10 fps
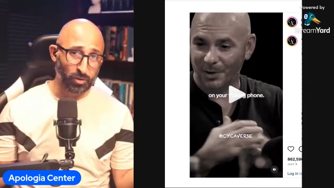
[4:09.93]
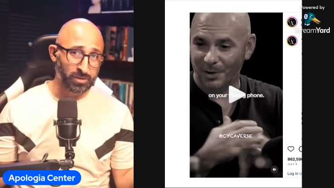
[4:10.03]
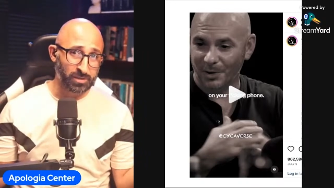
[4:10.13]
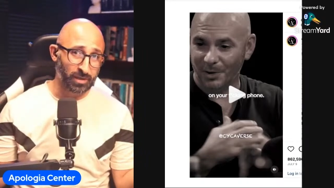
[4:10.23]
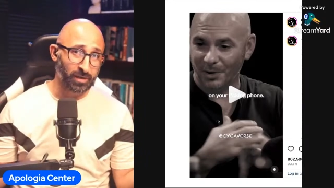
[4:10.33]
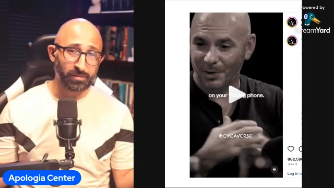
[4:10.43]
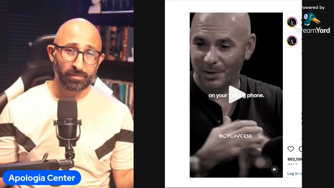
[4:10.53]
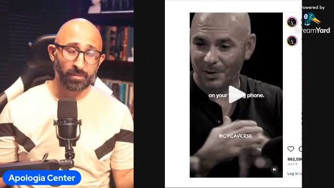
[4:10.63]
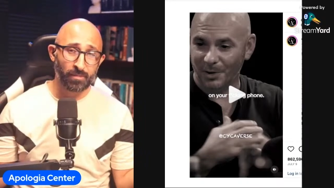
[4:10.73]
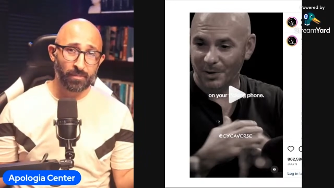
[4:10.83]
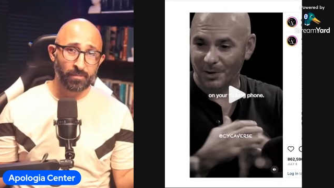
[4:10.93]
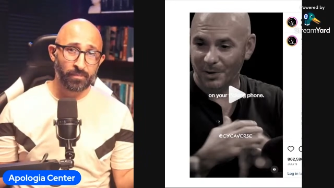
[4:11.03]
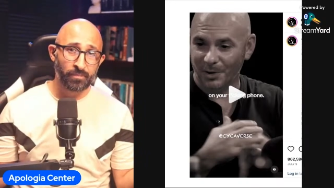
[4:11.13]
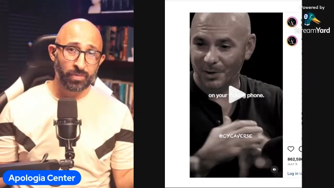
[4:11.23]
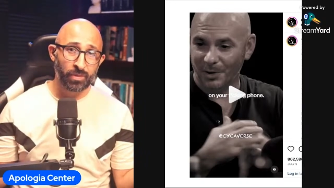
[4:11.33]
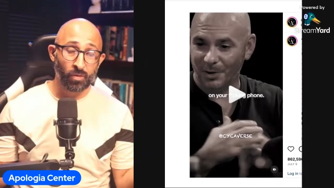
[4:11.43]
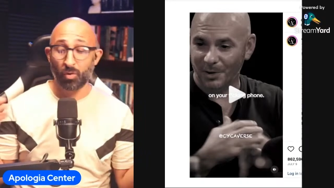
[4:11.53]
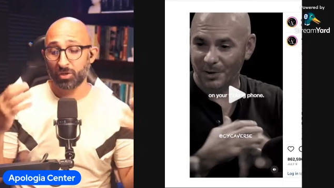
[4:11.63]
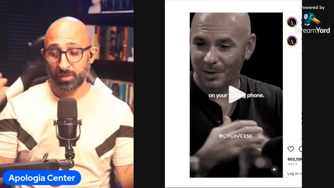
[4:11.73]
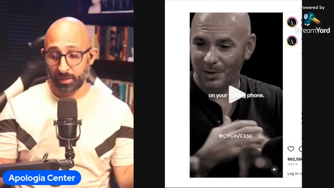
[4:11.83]
Speaker 1: stuff, or
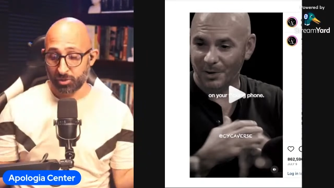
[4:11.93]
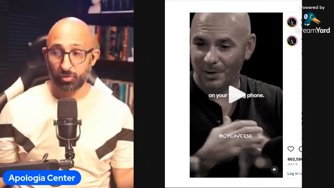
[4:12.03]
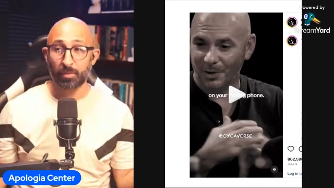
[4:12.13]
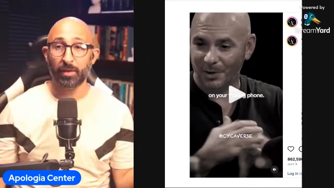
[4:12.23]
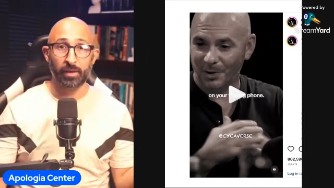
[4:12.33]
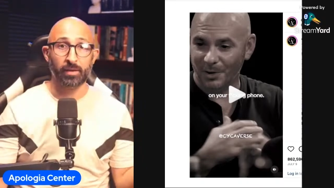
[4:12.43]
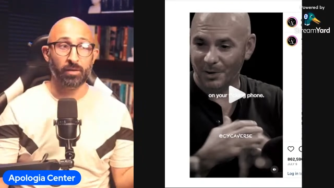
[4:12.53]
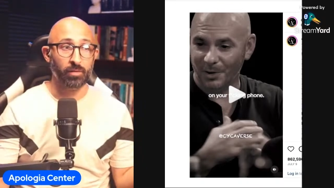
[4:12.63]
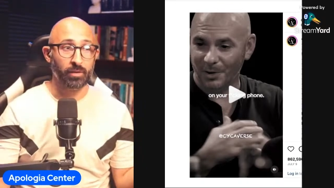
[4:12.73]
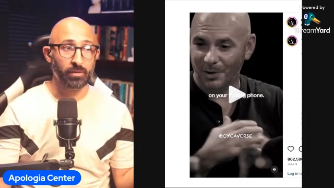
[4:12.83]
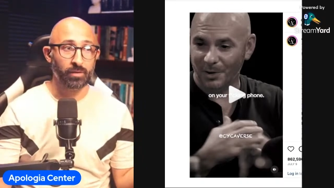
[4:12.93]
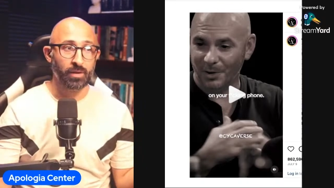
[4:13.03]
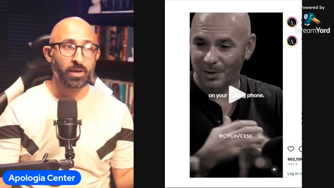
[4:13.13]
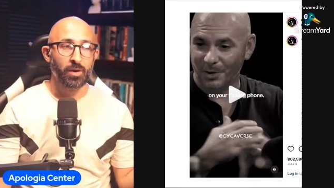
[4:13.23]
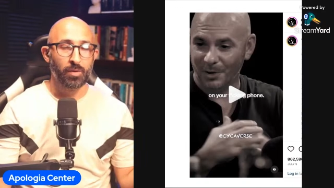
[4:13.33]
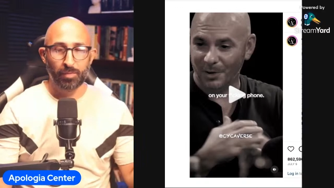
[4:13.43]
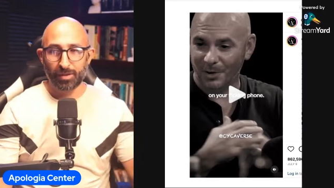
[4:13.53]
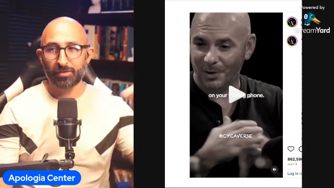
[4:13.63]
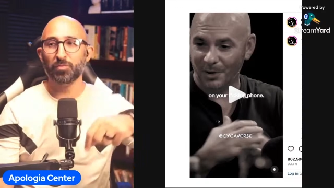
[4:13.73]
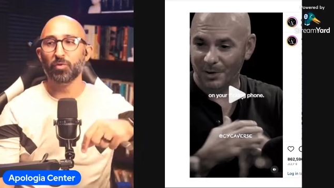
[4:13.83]
just extremely ignorant. But let's
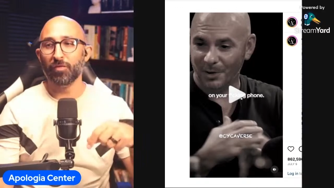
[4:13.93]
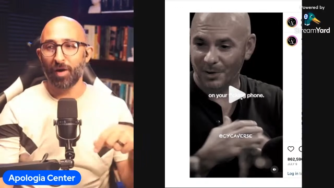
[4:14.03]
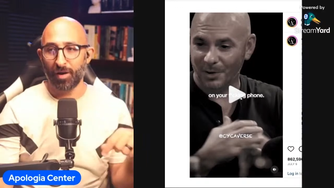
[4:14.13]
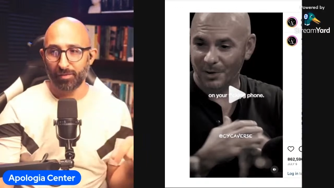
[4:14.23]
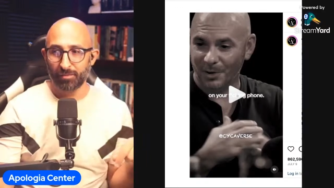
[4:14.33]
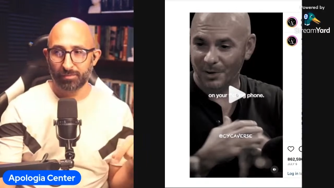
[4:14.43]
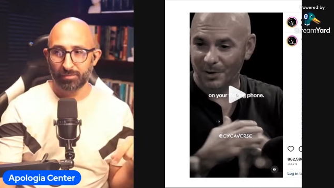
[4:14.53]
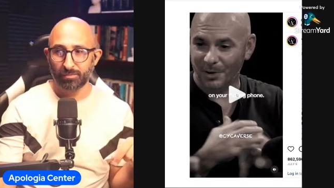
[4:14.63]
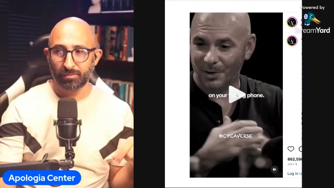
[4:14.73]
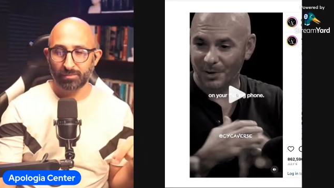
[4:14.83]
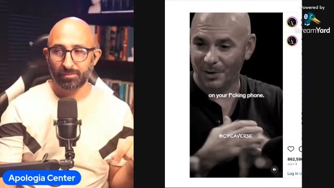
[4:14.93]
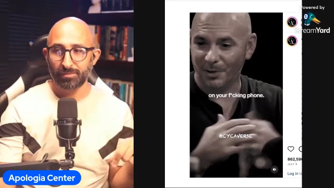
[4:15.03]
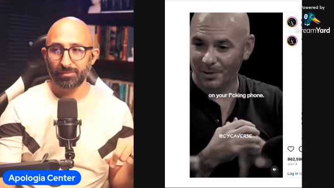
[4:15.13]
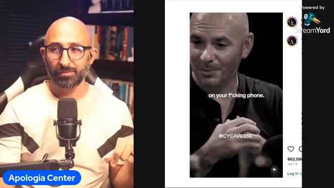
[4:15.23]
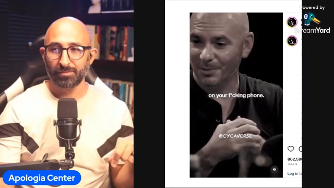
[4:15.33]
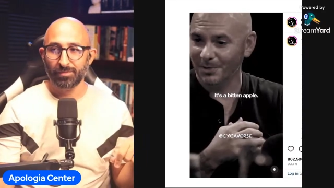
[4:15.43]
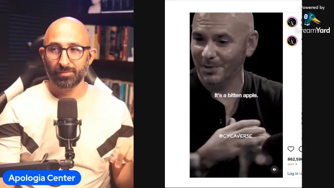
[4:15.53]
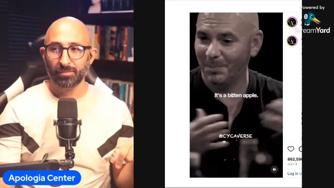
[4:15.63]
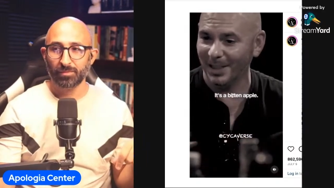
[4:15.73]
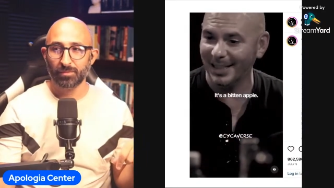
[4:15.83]
move on. It's
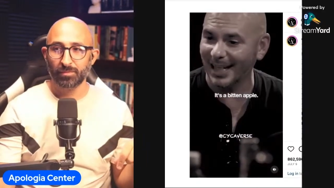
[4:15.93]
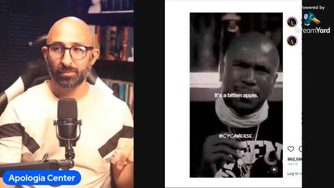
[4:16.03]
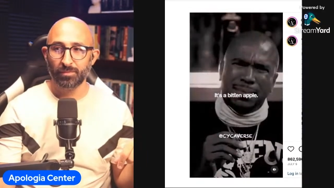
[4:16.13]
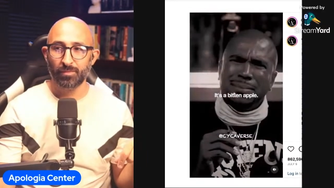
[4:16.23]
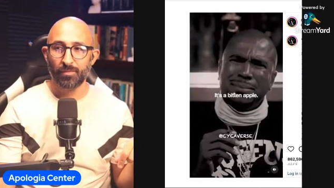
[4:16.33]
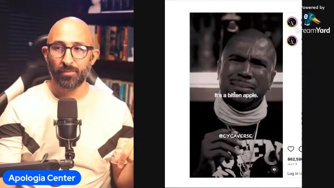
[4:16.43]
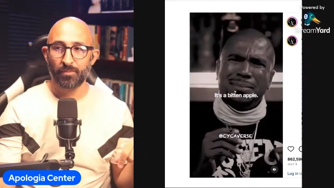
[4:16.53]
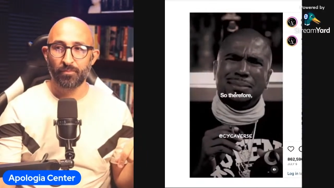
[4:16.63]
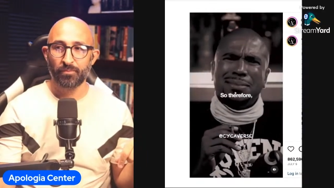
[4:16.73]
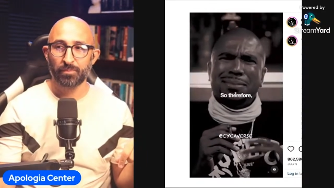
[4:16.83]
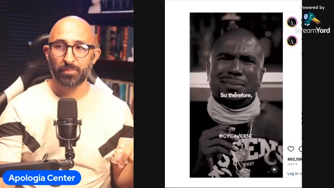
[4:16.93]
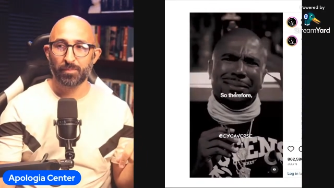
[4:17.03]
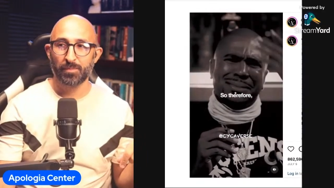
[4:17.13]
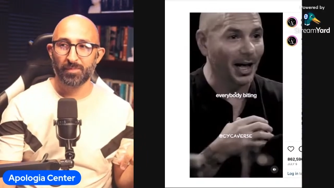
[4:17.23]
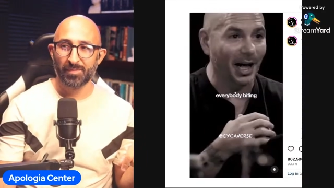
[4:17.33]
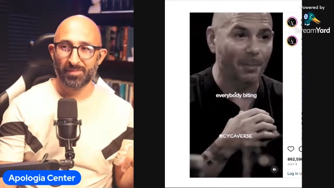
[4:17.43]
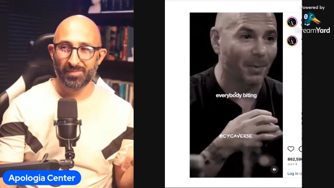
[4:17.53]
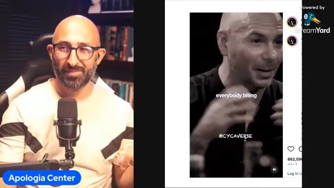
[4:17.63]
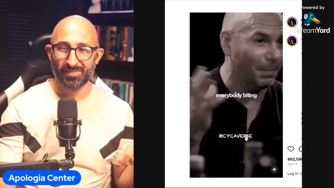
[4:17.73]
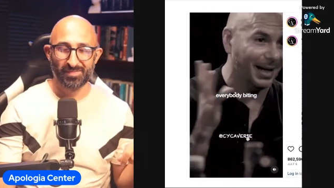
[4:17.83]
a
Speaker 2: bitten apple. So therefore,
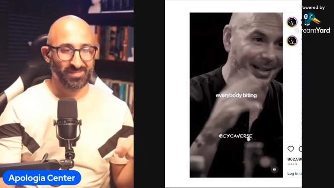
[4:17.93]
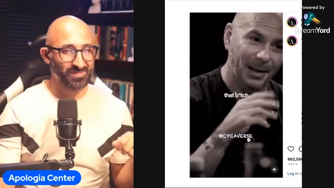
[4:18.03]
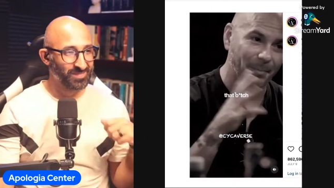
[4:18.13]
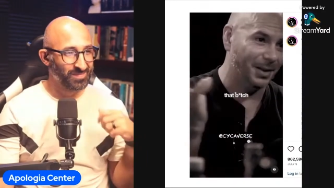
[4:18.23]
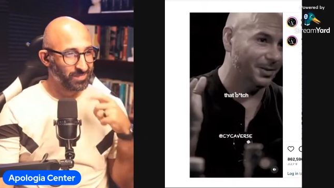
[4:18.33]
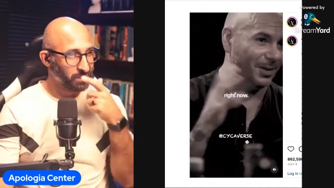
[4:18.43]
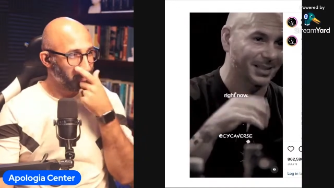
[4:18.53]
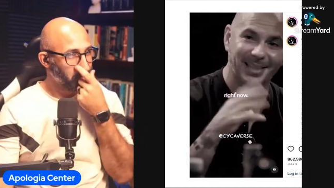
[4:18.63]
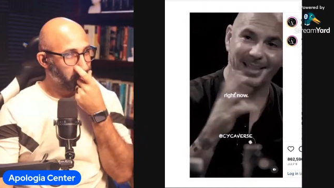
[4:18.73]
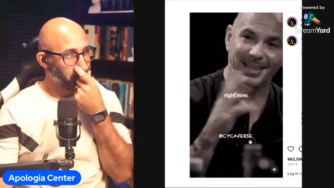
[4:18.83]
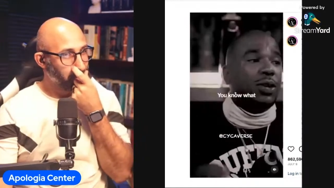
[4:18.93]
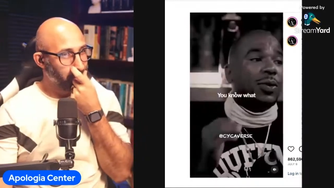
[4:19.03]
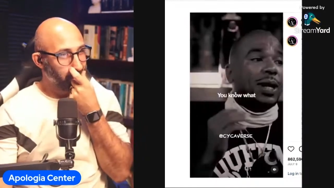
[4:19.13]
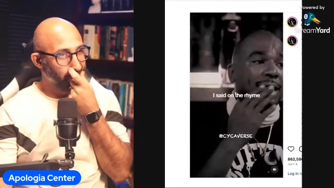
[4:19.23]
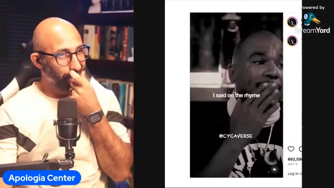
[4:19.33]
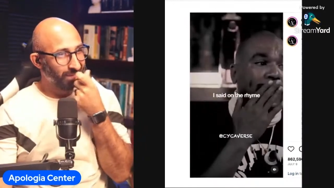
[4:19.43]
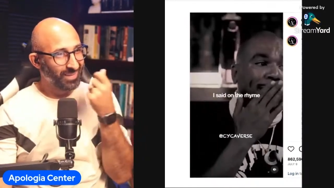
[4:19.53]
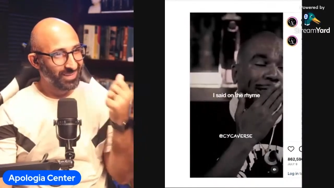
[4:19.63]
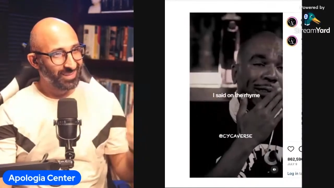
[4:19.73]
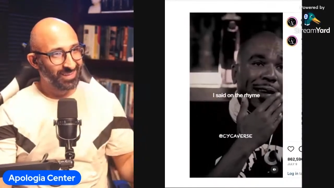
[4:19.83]
everybody biting that right now. You know what I
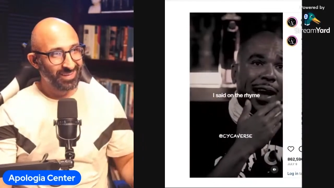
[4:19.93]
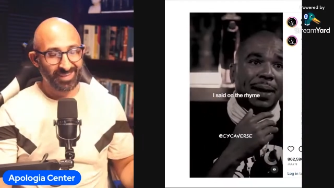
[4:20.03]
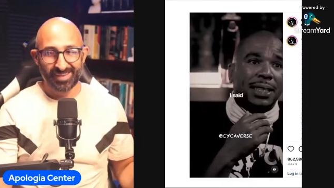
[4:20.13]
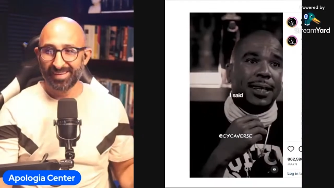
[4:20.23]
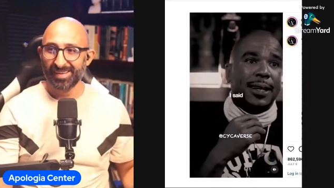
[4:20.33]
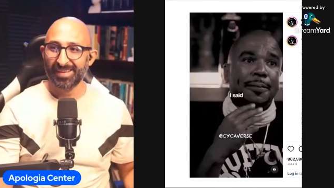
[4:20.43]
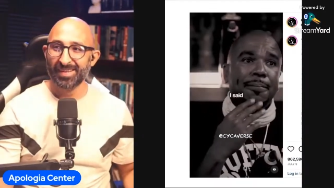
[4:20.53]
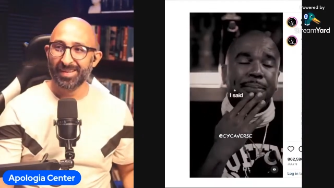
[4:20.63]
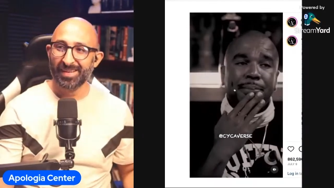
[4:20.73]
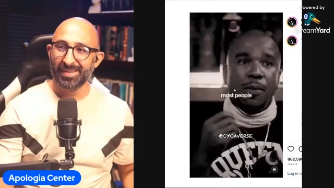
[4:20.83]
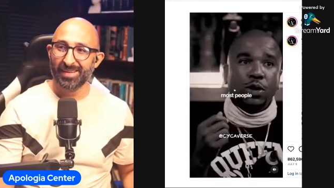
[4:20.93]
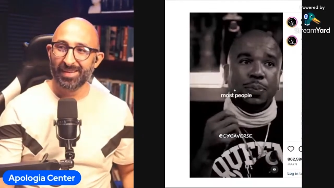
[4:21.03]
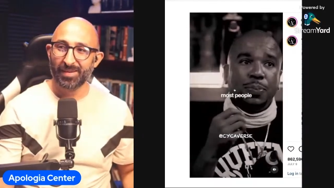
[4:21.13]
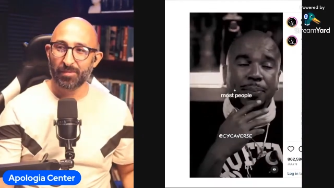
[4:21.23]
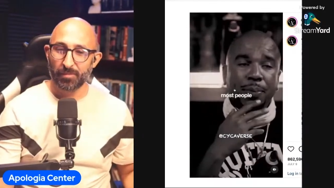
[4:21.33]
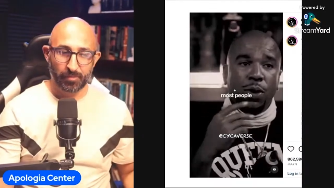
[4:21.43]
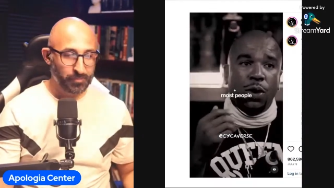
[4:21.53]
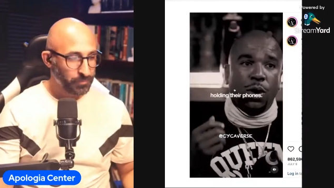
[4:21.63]
said on the rhyme? I said, most people